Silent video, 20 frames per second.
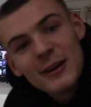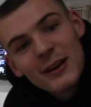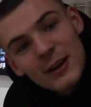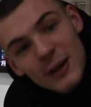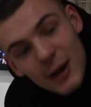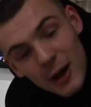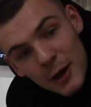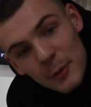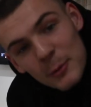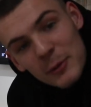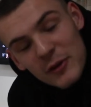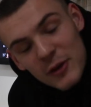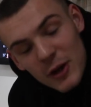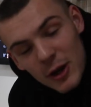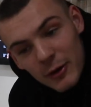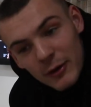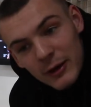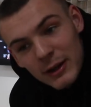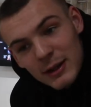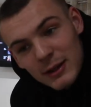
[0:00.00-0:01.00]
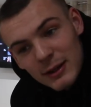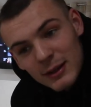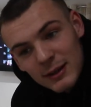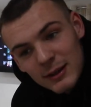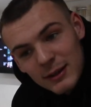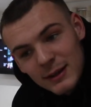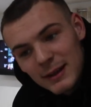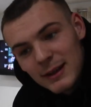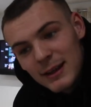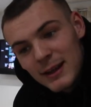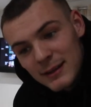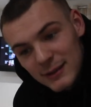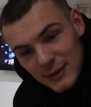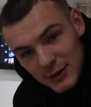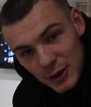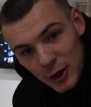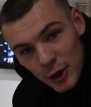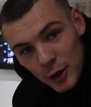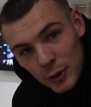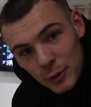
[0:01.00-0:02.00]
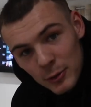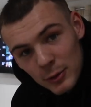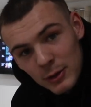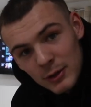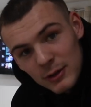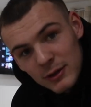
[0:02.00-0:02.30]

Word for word: Carlton McCurry is a go.